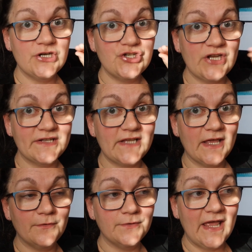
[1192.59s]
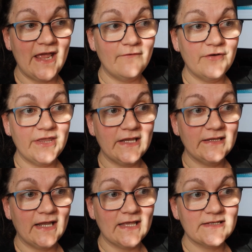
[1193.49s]
shut down
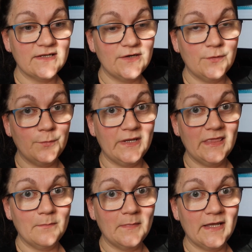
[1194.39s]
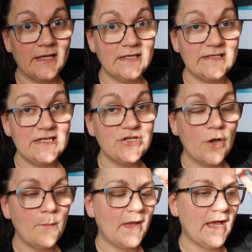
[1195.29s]
everything that has to do with my day
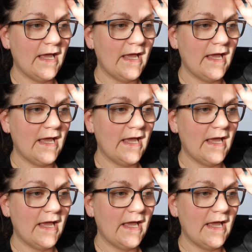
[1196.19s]
job.